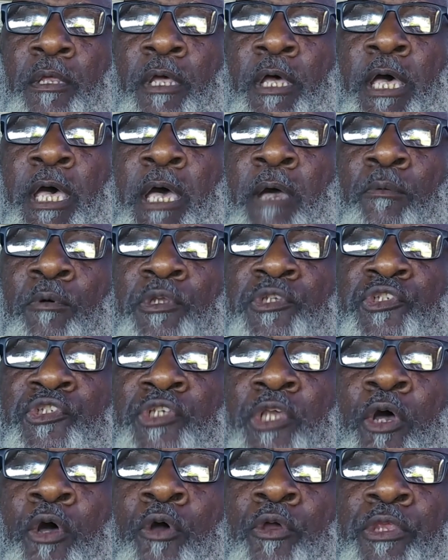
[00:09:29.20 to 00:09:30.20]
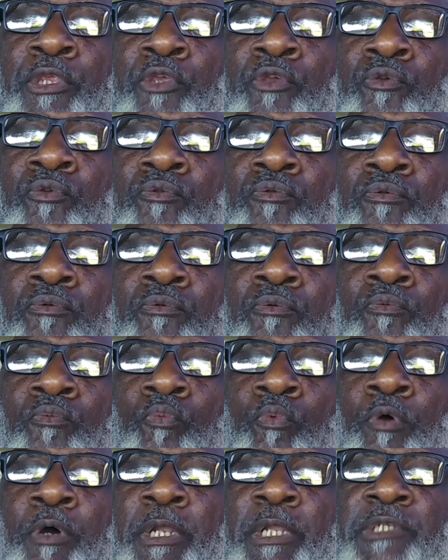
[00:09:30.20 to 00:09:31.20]
I will show you
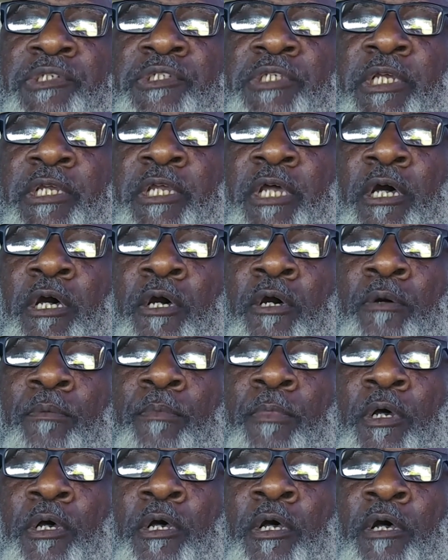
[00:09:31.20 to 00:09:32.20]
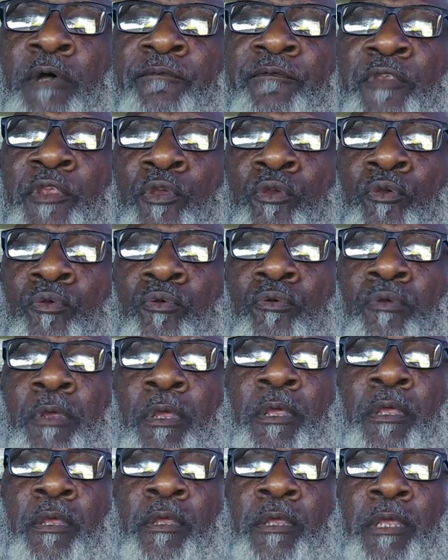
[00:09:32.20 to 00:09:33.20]
what is to come of you
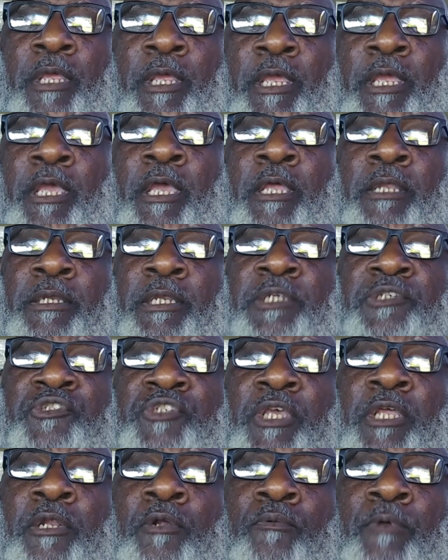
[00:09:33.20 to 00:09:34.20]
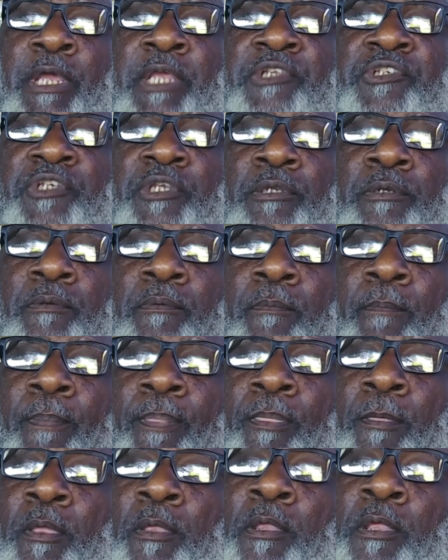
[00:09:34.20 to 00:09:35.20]
and this generation.
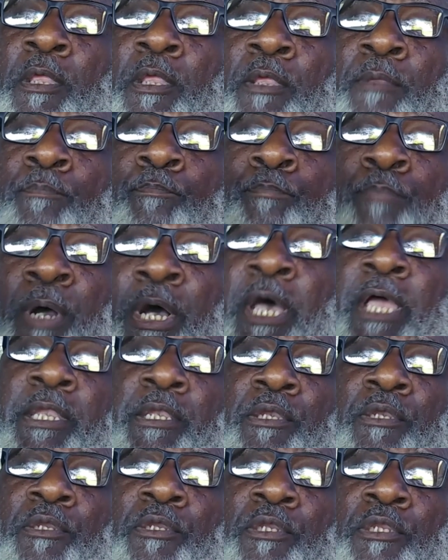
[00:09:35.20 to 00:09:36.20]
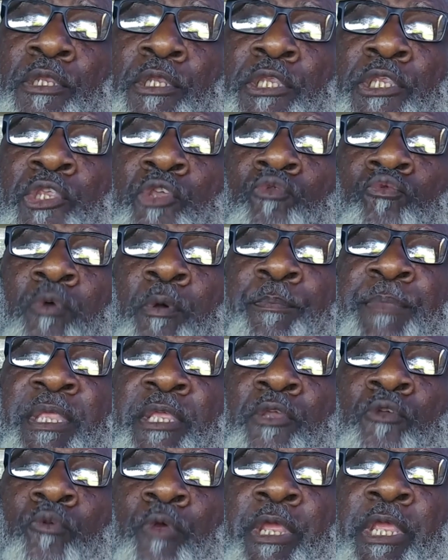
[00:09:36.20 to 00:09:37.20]
But you will be
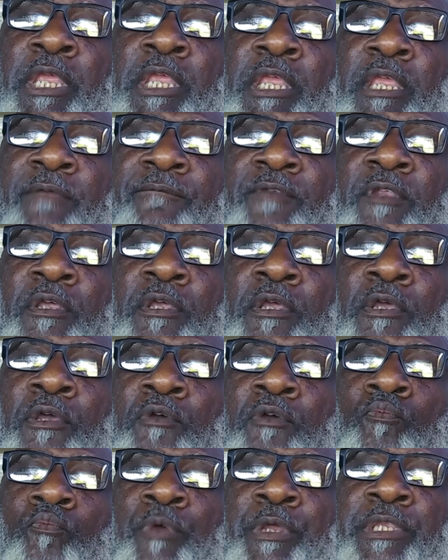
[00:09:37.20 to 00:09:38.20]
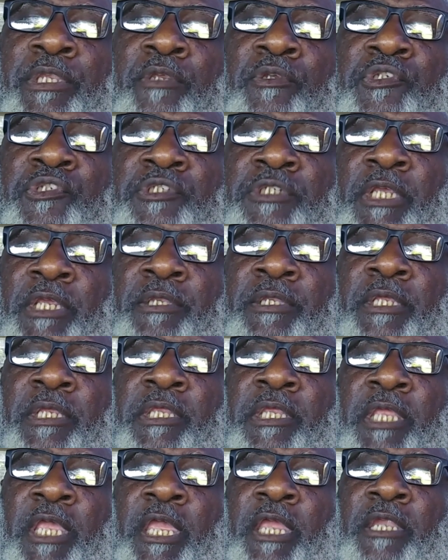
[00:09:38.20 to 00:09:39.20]
grieved when you see the
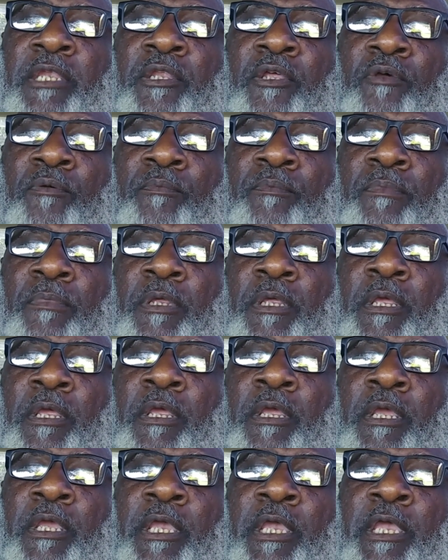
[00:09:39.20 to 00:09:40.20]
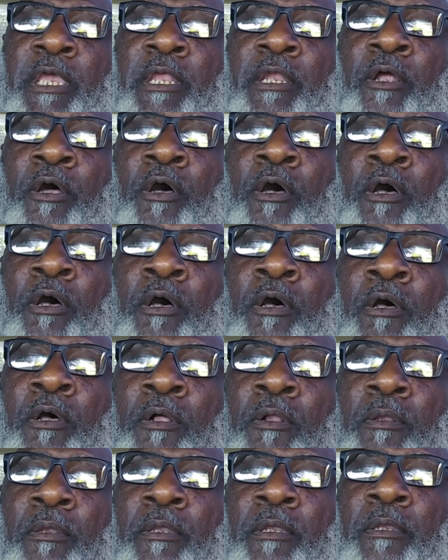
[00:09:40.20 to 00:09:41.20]
kingdom and
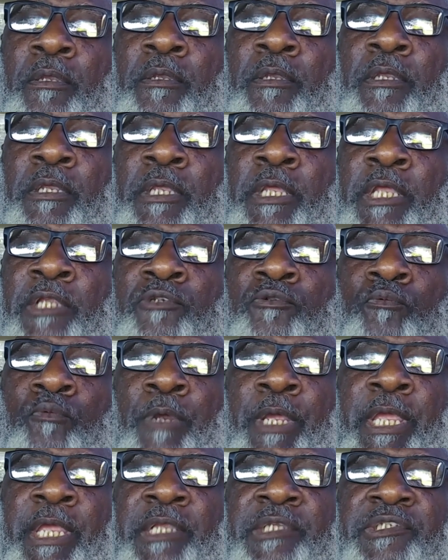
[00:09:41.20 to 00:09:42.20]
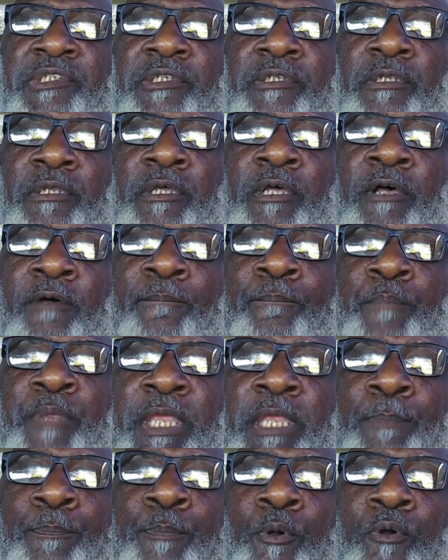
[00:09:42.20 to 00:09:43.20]
all its race of
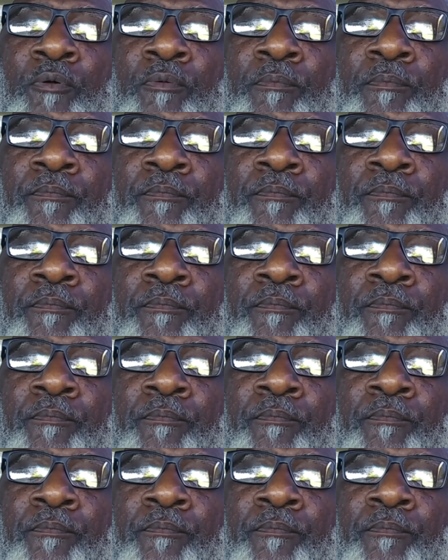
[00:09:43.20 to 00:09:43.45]
people.